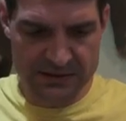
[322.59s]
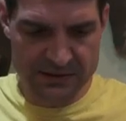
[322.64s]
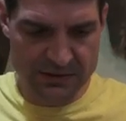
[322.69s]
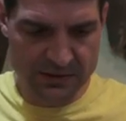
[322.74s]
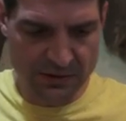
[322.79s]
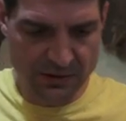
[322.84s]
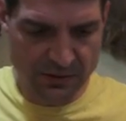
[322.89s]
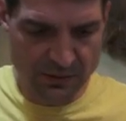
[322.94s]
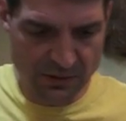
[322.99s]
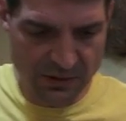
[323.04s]

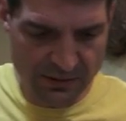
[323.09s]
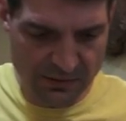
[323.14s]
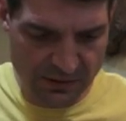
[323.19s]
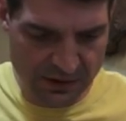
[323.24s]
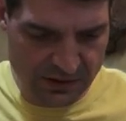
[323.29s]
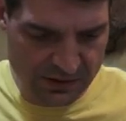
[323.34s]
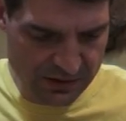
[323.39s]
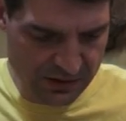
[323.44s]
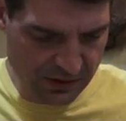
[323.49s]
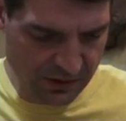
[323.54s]
So what I'm
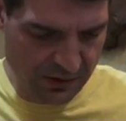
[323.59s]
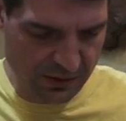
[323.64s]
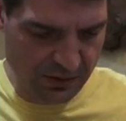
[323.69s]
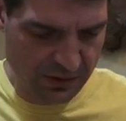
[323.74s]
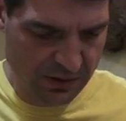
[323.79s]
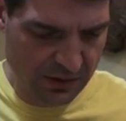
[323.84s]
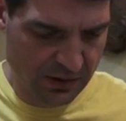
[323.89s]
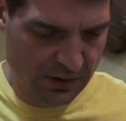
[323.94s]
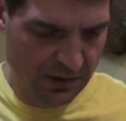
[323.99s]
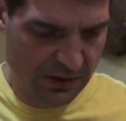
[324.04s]
going to do
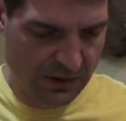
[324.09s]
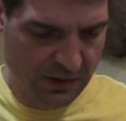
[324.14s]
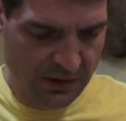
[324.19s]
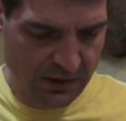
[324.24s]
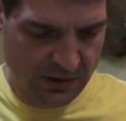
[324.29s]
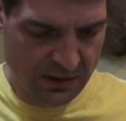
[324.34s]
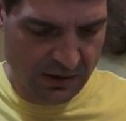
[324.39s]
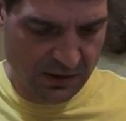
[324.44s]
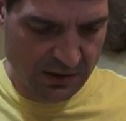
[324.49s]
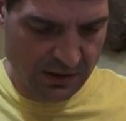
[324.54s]

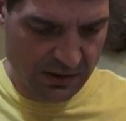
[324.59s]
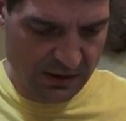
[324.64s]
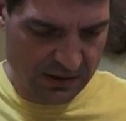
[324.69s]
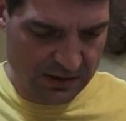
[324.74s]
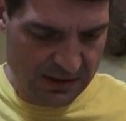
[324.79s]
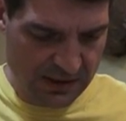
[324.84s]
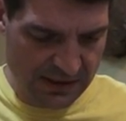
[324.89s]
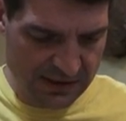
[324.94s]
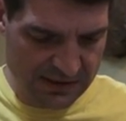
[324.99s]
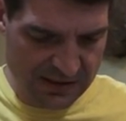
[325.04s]

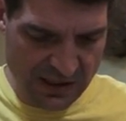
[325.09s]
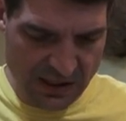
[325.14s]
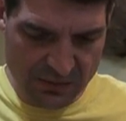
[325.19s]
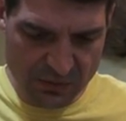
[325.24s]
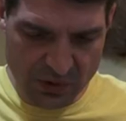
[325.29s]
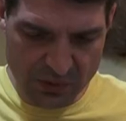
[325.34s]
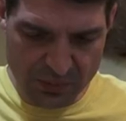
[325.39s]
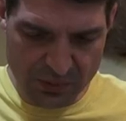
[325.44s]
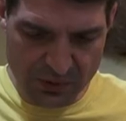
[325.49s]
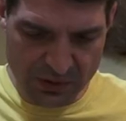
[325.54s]
is anytime
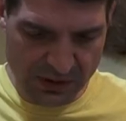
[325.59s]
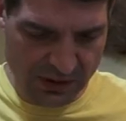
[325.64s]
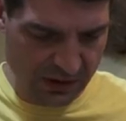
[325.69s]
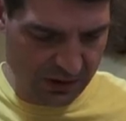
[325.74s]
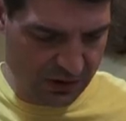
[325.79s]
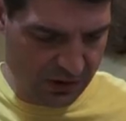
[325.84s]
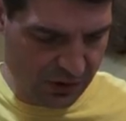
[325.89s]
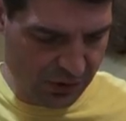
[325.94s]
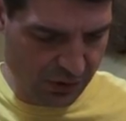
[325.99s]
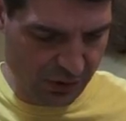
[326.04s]
you're putting
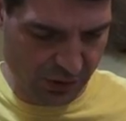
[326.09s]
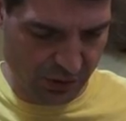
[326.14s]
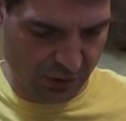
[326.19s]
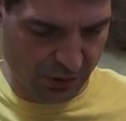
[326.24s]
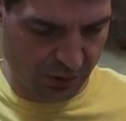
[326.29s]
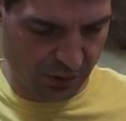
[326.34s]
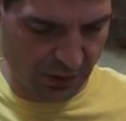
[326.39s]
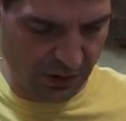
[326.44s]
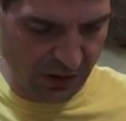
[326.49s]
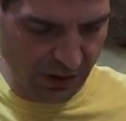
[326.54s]
a
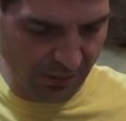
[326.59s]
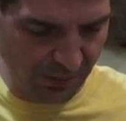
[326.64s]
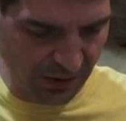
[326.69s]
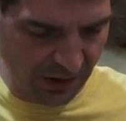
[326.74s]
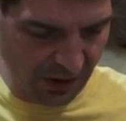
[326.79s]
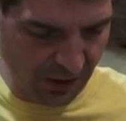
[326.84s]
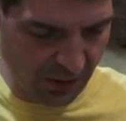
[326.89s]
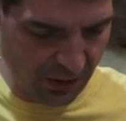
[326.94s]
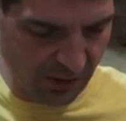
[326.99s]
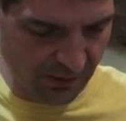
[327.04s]
screw in a
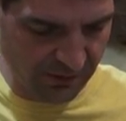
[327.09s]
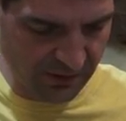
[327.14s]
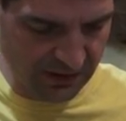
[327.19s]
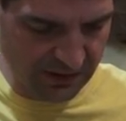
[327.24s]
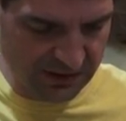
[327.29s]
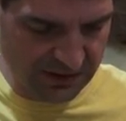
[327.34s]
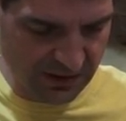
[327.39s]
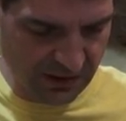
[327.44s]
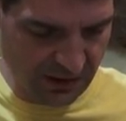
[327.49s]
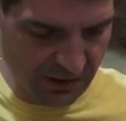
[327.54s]
bow of
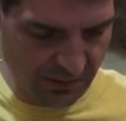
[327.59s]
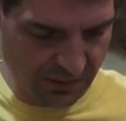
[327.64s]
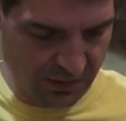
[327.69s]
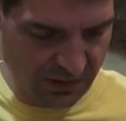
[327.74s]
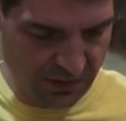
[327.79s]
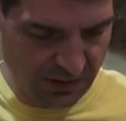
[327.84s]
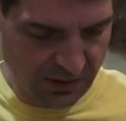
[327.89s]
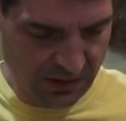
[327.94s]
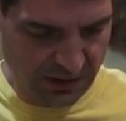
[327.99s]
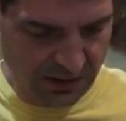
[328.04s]
any type,
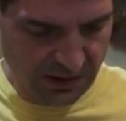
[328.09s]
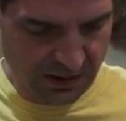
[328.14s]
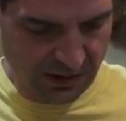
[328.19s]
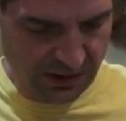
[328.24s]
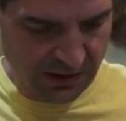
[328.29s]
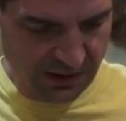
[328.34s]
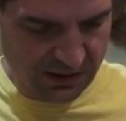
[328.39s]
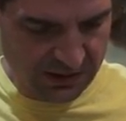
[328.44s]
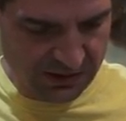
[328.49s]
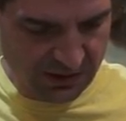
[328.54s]

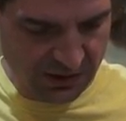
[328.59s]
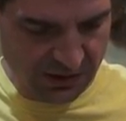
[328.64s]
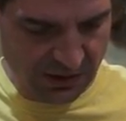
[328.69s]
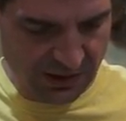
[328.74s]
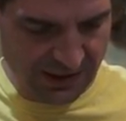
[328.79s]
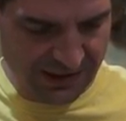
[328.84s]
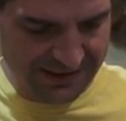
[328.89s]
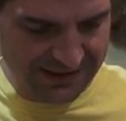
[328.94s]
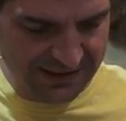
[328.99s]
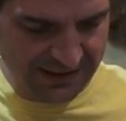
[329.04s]
it is a good
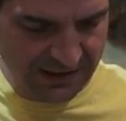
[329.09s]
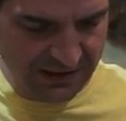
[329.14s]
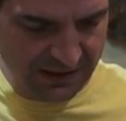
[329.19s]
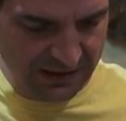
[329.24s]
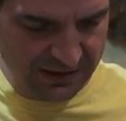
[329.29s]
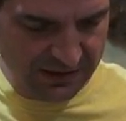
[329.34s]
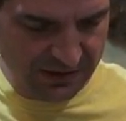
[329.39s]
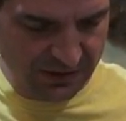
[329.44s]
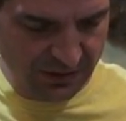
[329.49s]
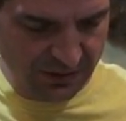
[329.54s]

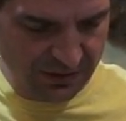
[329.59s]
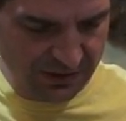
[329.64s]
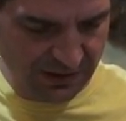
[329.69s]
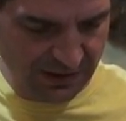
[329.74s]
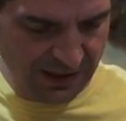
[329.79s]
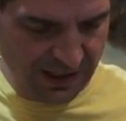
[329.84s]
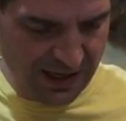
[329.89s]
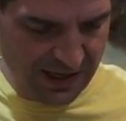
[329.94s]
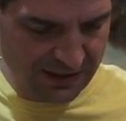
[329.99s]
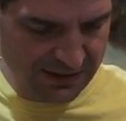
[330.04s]
idea to use
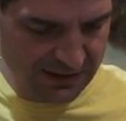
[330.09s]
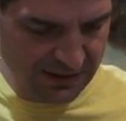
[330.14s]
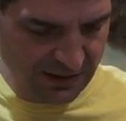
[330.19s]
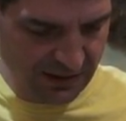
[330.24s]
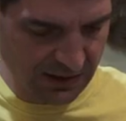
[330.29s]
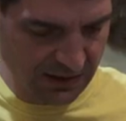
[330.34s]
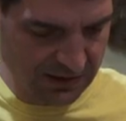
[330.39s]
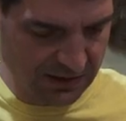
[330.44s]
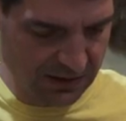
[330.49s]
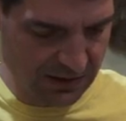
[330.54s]

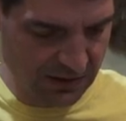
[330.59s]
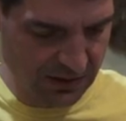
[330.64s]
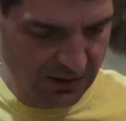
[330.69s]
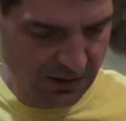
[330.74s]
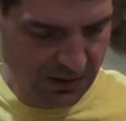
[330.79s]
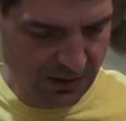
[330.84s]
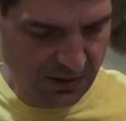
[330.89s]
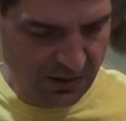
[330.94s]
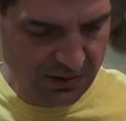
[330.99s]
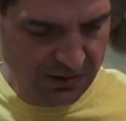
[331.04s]

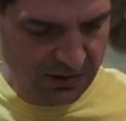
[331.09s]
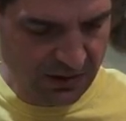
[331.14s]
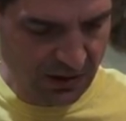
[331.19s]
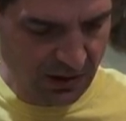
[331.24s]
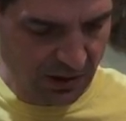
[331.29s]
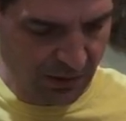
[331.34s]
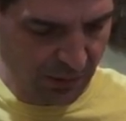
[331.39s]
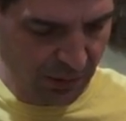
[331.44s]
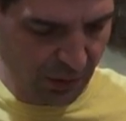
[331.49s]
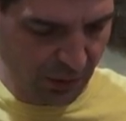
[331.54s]
Loctite to
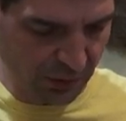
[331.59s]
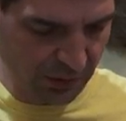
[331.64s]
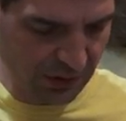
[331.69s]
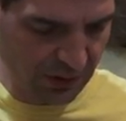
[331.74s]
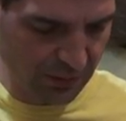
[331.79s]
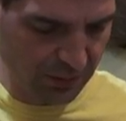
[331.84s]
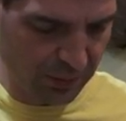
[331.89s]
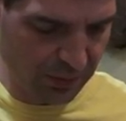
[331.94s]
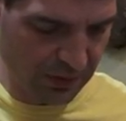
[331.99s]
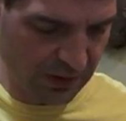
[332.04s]
help hold it
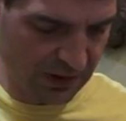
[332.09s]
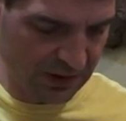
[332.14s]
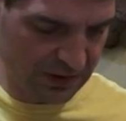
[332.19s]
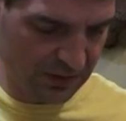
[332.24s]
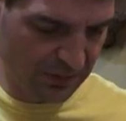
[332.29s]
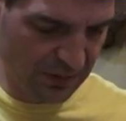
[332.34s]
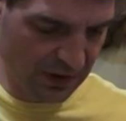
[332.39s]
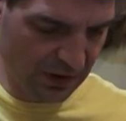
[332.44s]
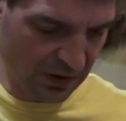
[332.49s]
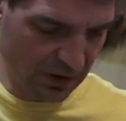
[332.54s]
in place,
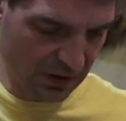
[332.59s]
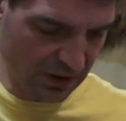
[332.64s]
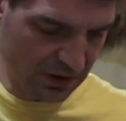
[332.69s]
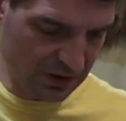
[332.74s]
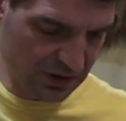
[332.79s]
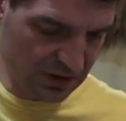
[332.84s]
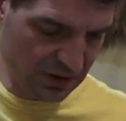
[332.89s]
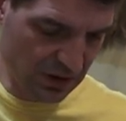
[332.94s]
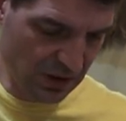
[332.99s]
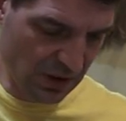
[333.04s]

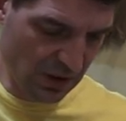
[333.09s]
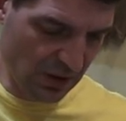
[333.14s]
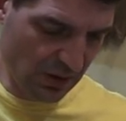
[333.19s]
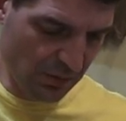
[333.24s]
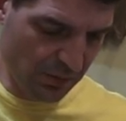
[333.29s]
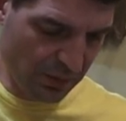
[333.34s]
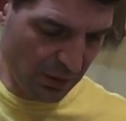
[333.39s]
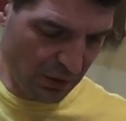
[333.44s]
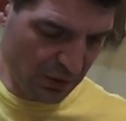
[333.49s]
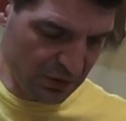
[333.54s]
because
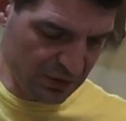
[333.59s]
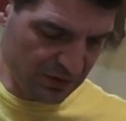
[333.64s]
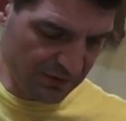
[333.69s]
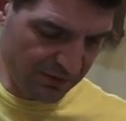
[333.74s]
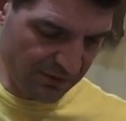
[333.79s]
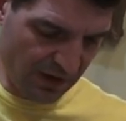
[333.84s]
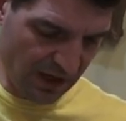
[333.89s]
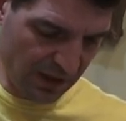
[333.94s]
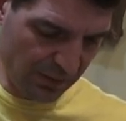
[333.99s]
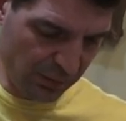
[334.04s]
bows
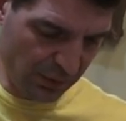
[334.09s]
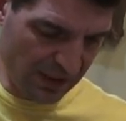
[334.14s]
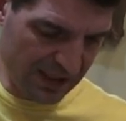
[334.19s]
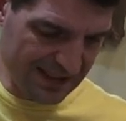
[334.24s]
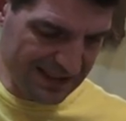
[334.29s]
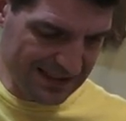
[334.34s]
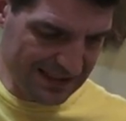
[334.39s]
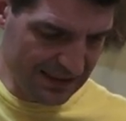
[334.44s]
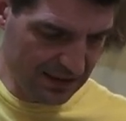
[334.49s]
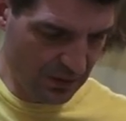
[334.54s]

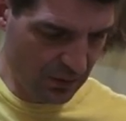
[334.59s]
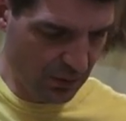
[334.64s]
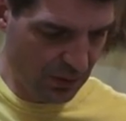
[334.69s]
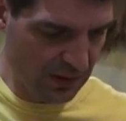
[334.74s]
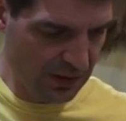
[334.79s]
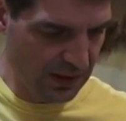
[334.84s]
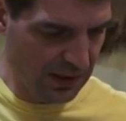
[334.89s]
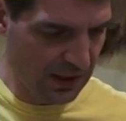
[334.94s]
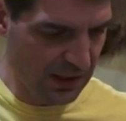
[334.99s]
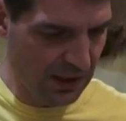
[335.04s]
vibrate
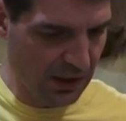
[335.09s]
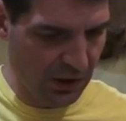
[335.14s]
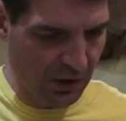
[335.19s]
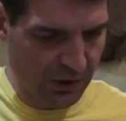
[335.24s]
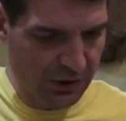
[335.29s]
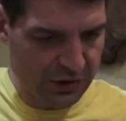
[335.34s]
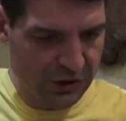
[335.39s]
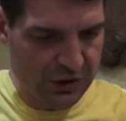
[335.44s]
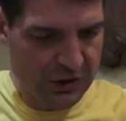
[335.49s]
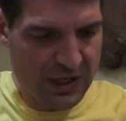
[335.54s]
when they
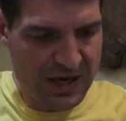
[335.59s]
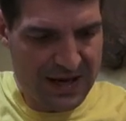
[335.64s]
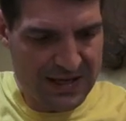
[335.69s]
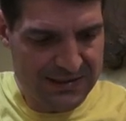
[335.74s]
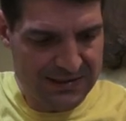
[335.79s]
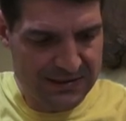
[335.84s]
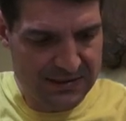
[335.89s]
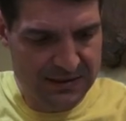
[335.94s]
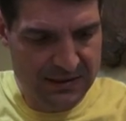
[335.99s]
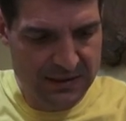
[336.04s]
are
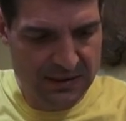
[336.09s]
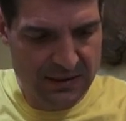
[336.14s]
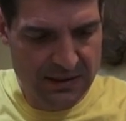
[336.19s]
shot